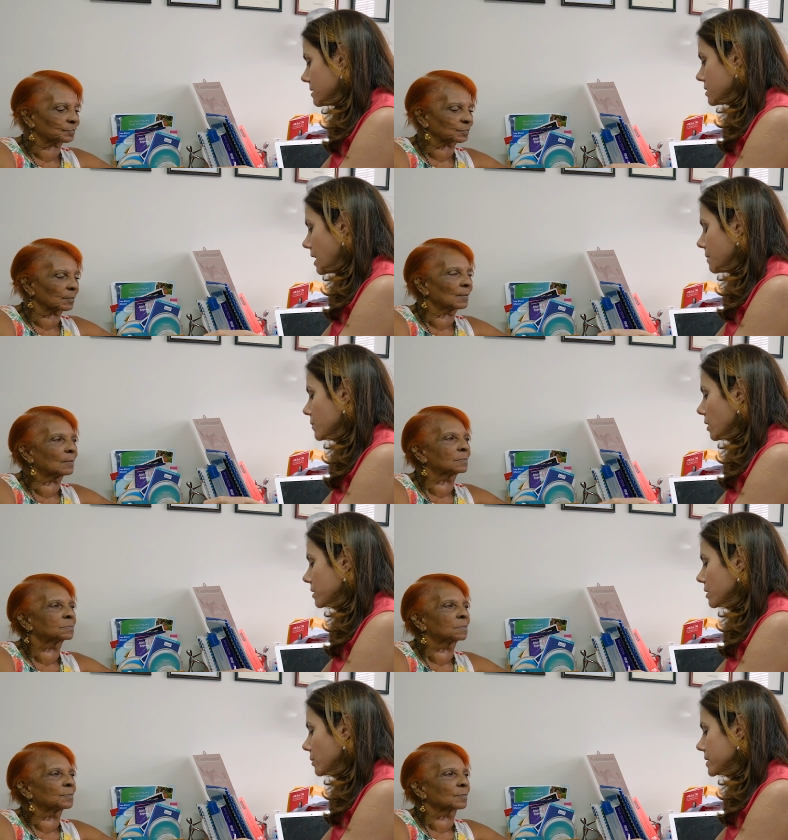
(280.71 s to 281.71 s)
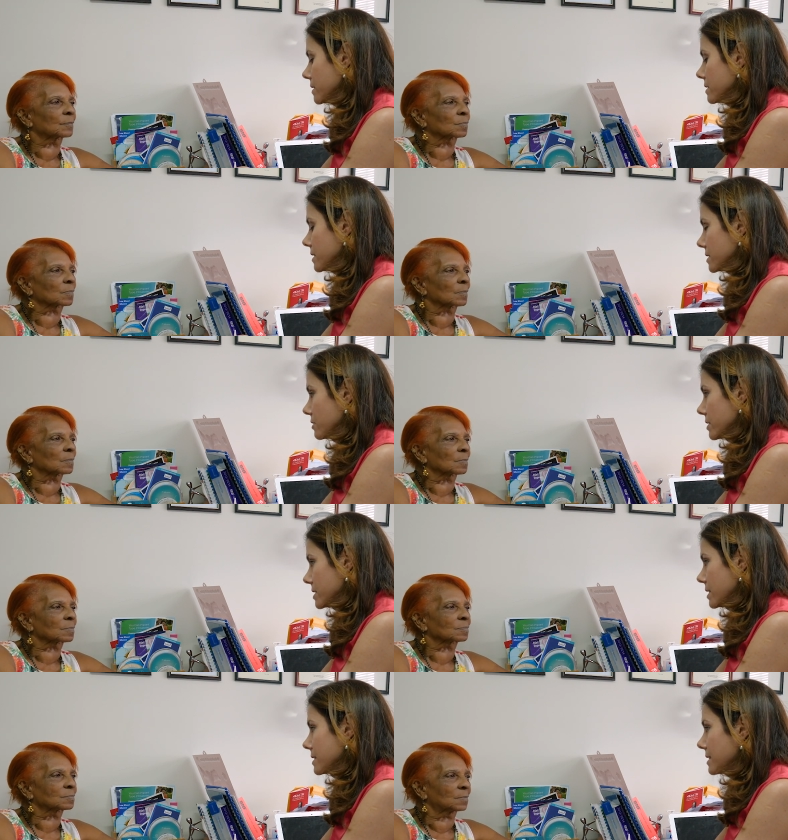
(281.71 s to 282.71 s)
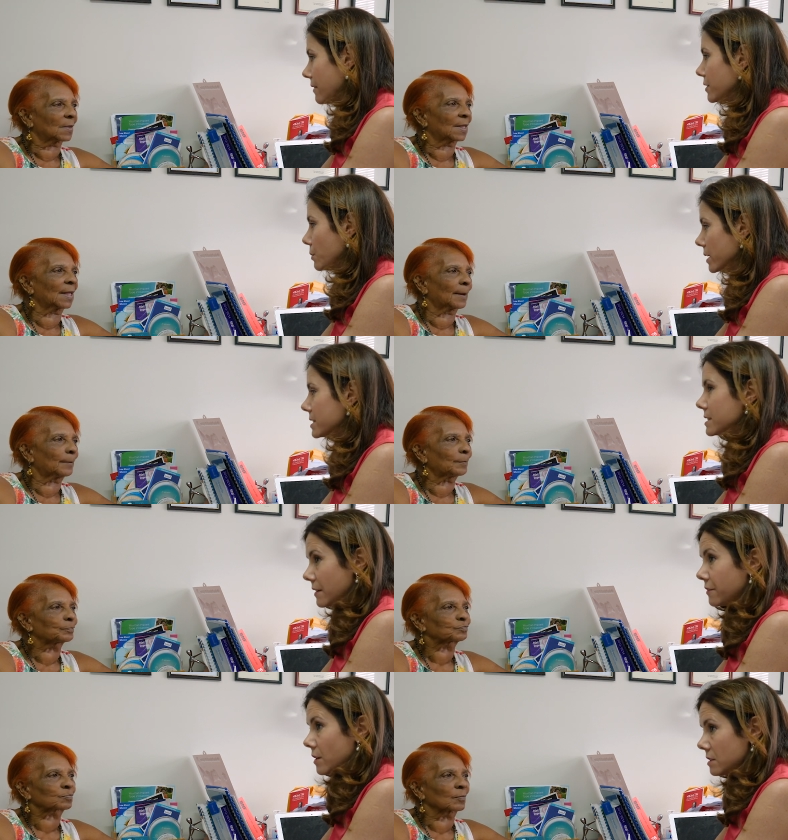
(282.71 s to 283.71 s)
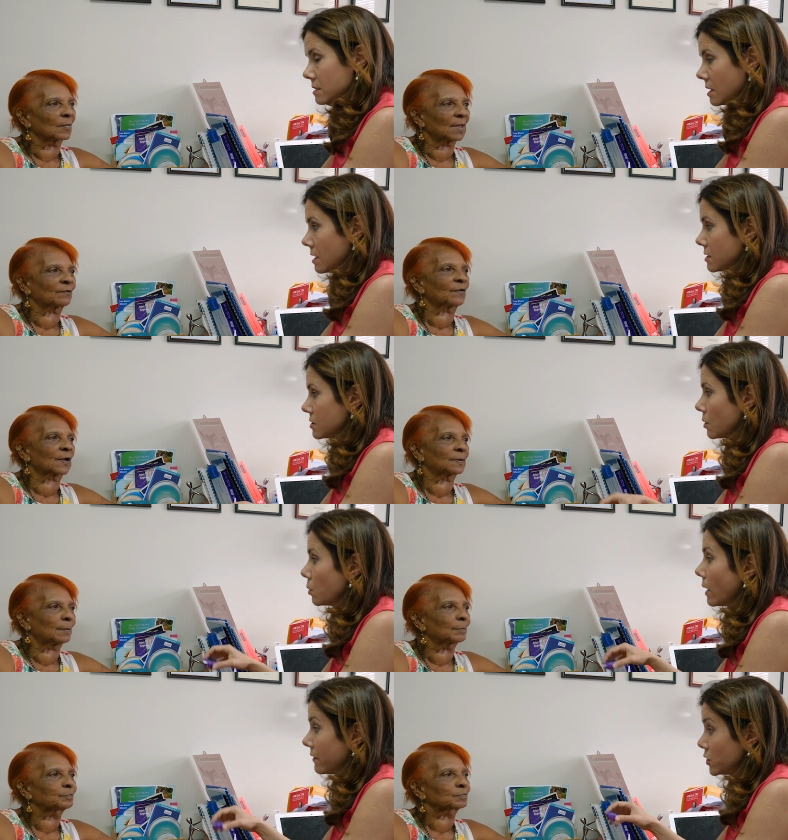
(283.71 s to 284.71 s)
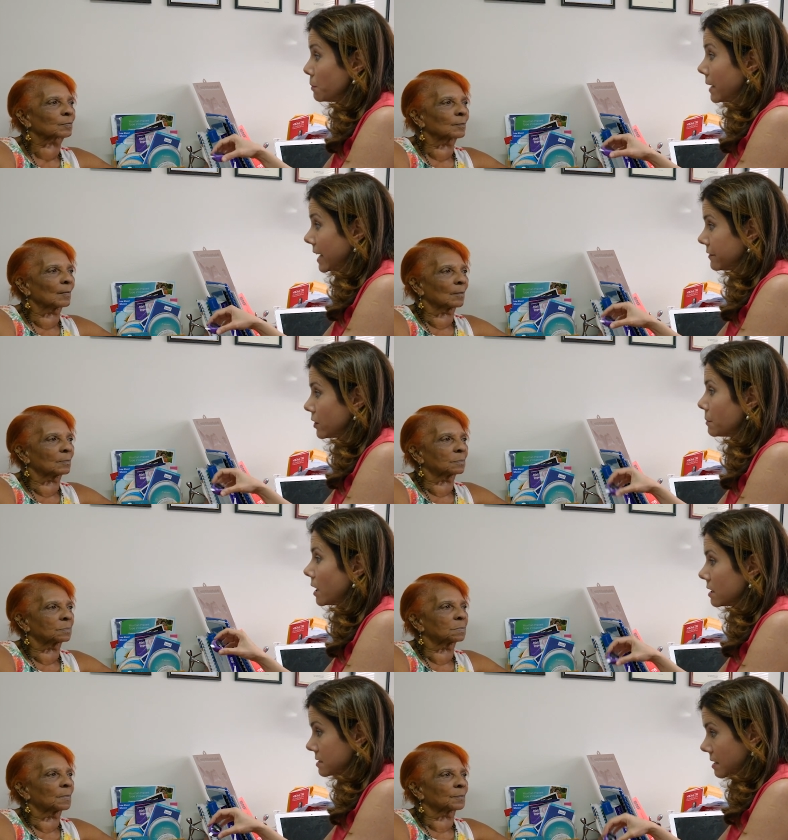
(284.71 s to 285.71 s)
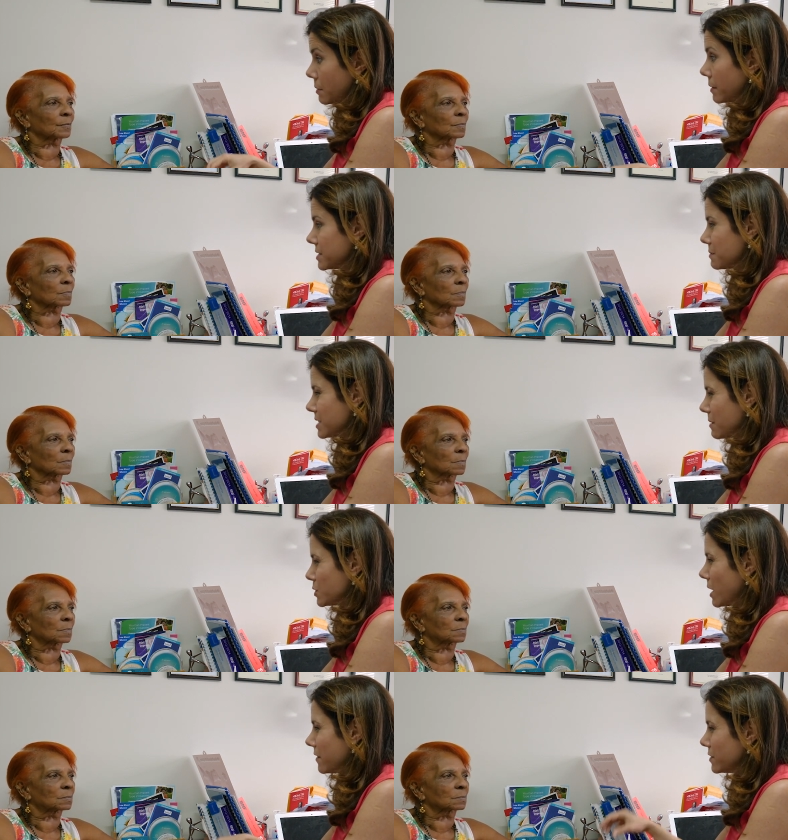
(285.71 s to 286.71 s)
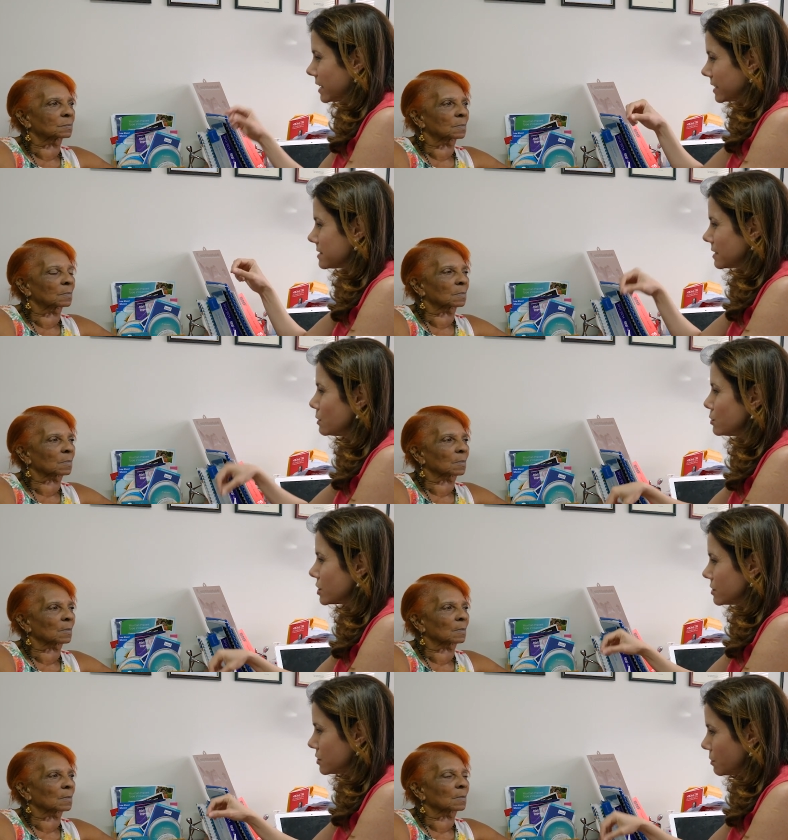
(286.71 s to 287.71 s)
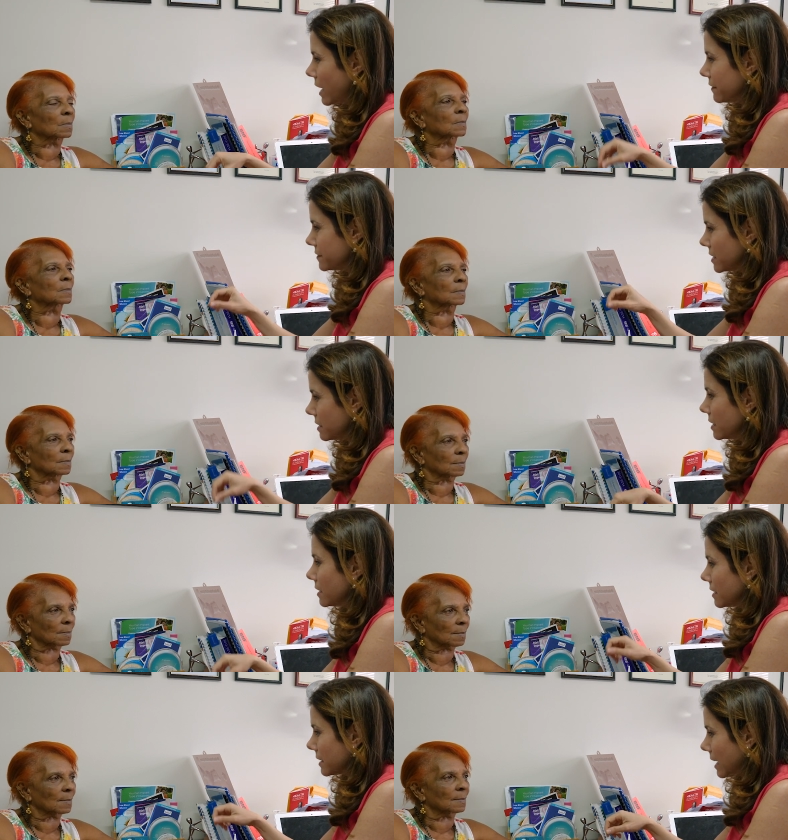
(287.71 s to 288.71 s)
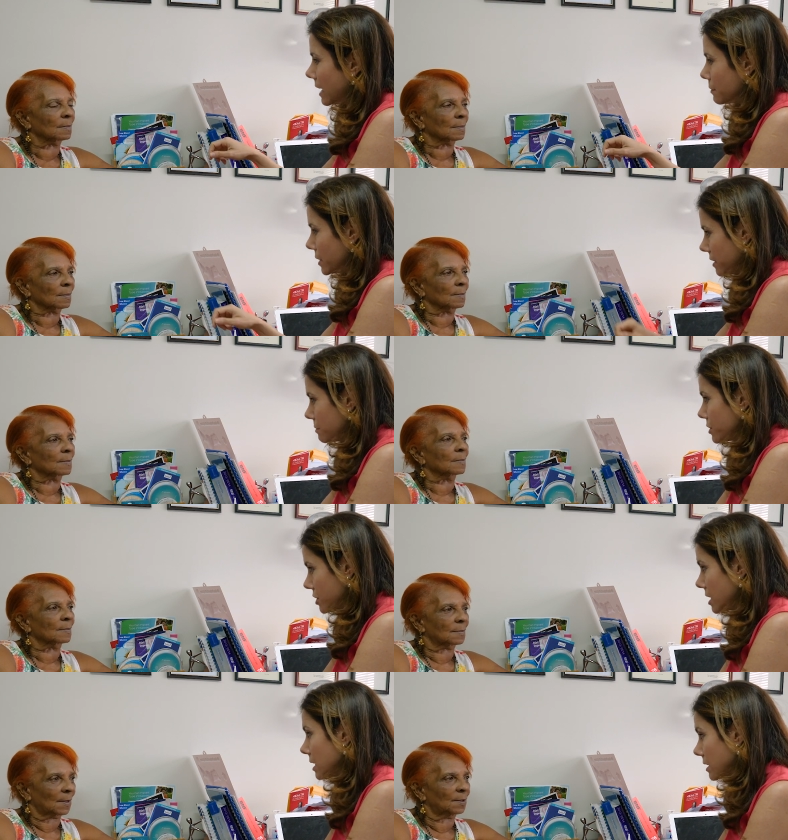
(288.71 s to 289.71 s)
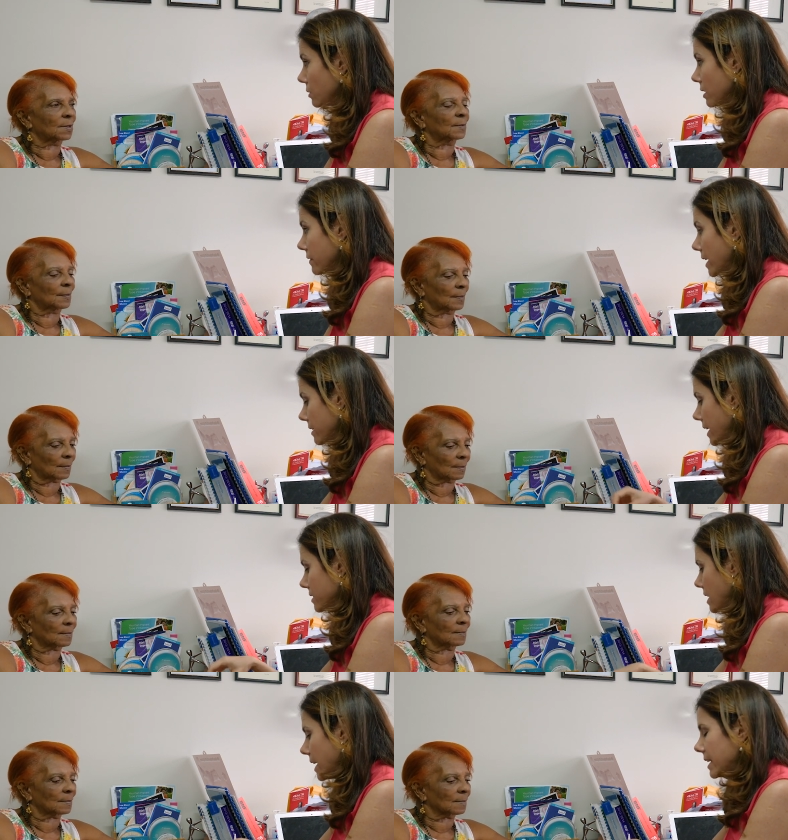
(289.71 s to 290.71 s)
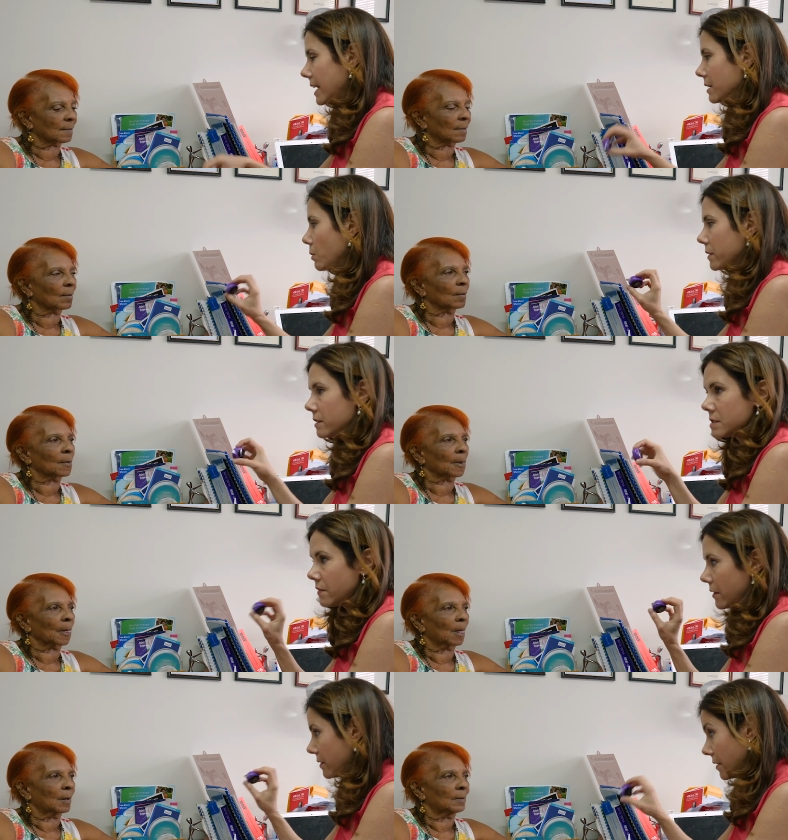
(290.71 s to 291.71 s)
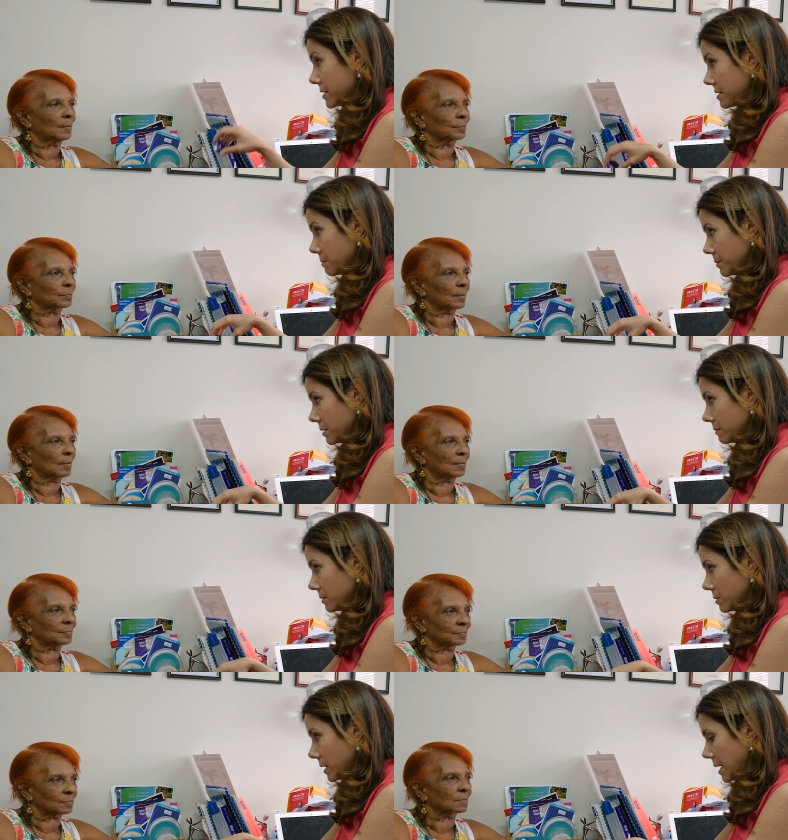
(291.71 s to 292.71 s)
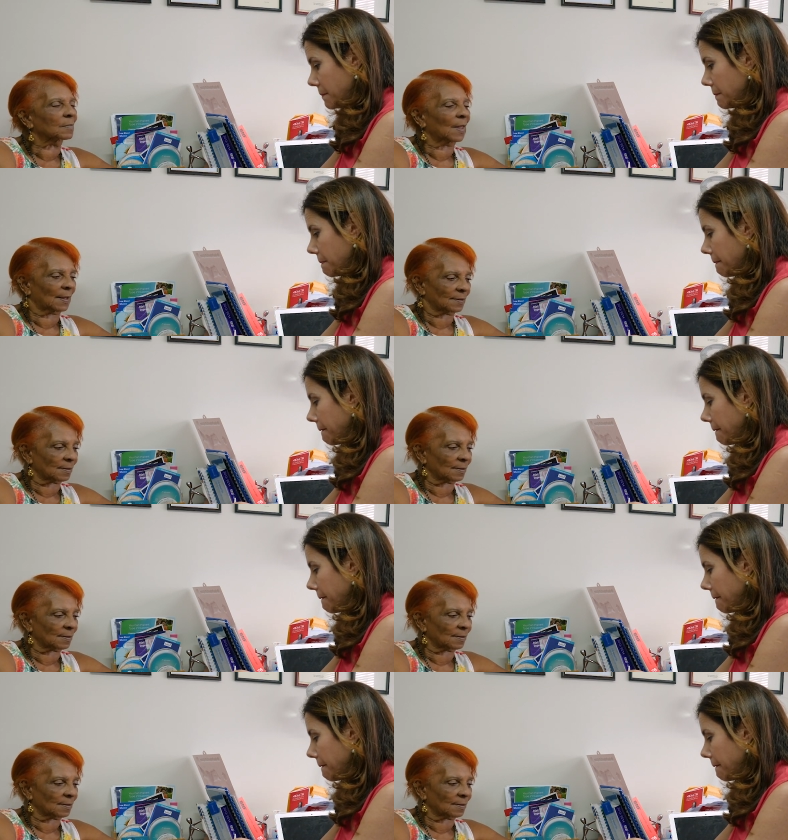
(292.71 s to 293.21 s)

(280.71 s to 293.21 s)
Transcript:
Speaker 1: So I'm not going to go into the nitty gritty because everyone yeah. is different. different. So whoever you buy it from, ask them about... Sometimes you have little solutions you have to calibrate the machine and all of that. I, I like one that's very, very simple, okay? Yeah.